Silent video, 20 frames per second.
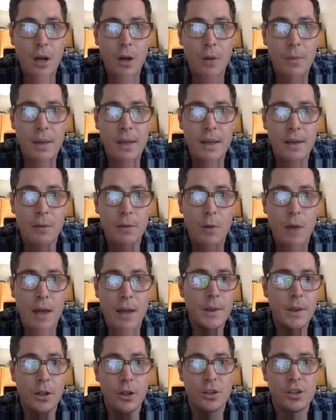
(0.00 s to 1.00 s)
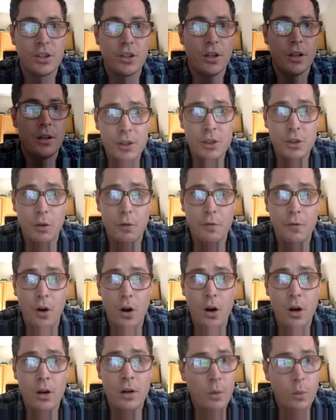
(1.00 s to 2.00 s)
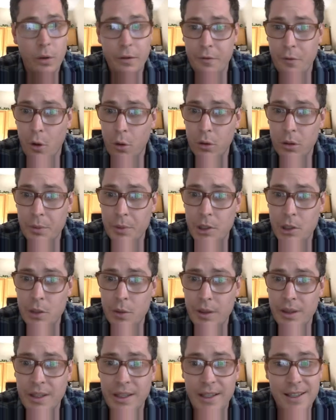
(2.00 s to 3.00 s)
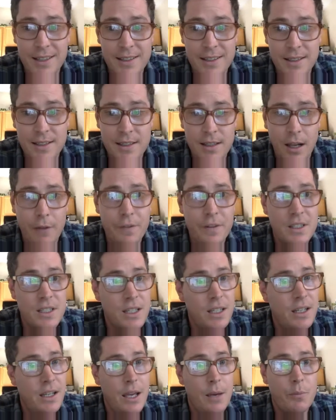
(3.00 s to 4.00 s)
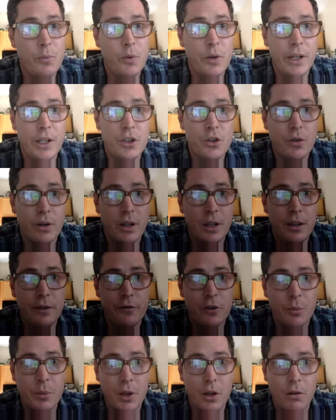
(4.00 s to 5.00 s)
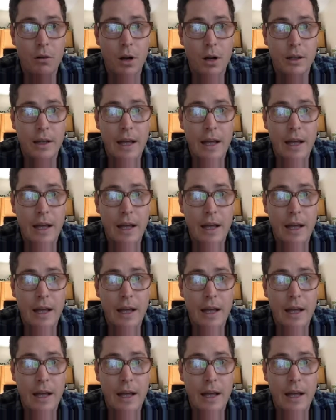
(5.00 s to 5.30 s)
I'll make it red. Looks good. So far, we've only been doing the easy stuff. It's going to get pretty tricky from here on